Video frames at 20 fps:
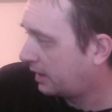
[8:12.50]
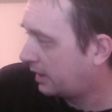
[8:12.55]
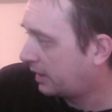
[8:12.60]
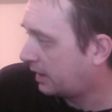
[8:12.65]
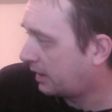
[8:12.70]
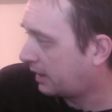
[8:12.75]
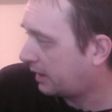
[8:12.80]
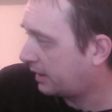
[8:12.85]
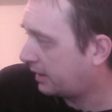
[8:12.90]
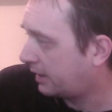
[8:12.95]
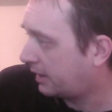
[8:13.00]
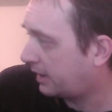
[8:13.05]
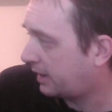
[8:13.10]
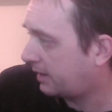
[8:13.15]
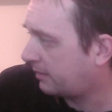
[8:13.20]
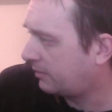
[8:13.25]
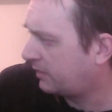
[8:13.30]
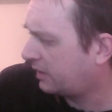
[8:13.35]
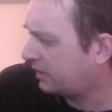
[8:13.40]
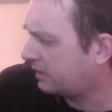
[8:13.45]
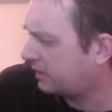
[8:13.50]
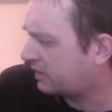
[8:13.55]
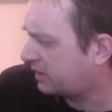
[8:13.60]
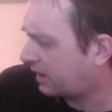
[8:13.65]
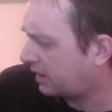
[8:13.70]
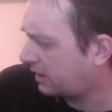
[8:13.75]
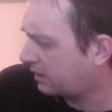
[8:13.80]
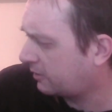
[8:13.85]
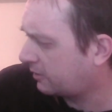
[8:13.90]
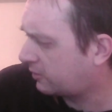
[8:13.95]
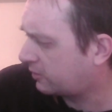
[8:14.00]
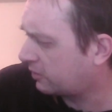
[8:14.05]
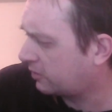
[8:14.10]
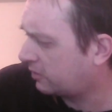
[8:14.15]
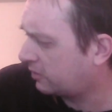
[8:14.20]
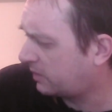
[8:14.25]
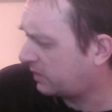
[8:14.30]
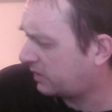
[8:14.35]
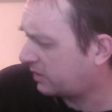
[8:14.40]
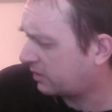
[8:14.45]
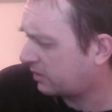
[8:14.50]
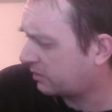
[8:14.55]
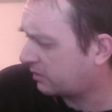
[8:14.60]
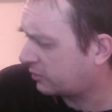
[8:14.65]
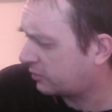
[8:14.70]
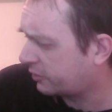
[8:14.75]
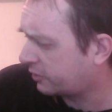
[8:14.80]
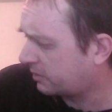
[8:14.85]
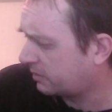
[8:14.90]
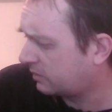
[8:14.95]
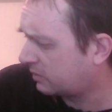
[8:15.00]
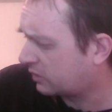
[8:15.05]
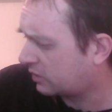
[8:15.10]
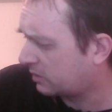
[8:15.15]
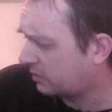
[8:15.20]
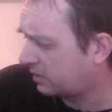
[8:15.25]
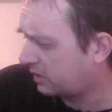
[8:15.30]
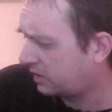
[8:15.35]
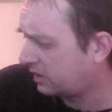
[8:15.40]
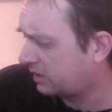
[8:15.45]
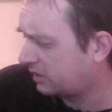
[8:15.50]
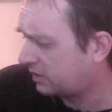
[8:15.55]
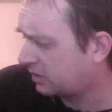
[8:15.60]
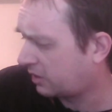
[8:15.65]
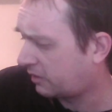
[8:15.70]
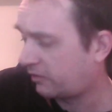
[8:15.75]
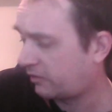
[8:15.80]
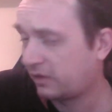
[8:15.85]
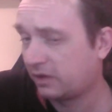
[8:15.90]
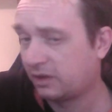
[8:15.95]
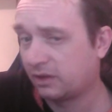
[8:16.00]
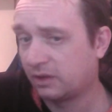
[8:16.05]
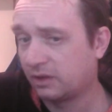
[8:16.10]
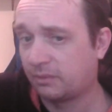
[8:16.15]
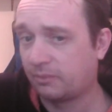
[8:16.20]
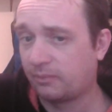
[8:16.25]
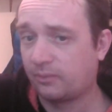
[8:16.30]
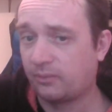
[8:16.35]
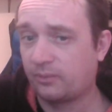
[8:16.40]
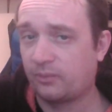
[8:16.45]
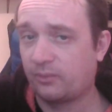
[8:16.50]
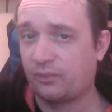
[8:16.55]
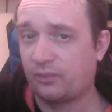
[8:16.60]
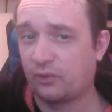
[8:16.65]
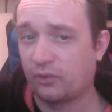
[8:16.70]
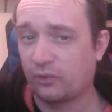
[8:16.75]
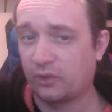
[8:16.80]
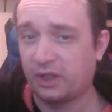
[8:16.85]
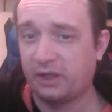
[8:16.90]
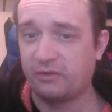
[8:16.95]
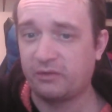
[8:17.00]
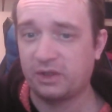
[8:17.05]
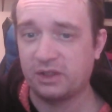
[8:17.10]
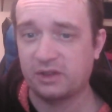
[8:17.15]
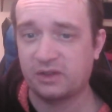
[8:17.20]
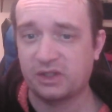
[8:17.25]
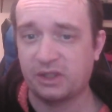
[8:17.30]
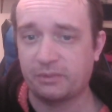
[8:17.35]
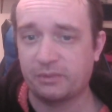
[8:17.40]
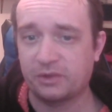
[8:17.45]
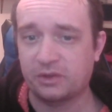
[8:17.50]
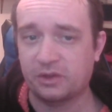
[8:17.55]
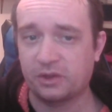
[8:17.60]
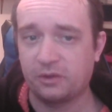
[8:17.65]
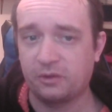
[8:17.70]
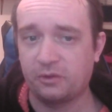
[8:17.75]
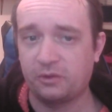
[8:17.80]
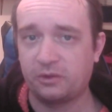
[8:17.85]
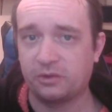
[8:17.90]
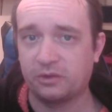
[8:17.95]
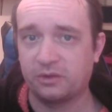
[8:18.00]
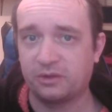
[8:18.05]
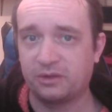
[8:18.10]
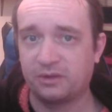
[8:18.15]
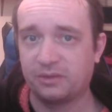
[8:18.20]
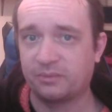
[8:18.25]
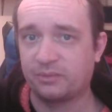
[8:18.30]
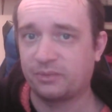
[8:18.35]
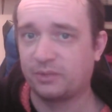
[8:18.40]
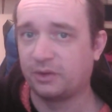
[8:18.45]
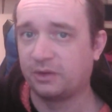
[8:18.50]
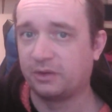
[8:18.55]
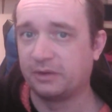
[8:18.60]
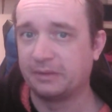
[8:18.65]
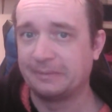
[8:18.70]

I'm not entirely sure whether I've shown some of these off in the previous episode, but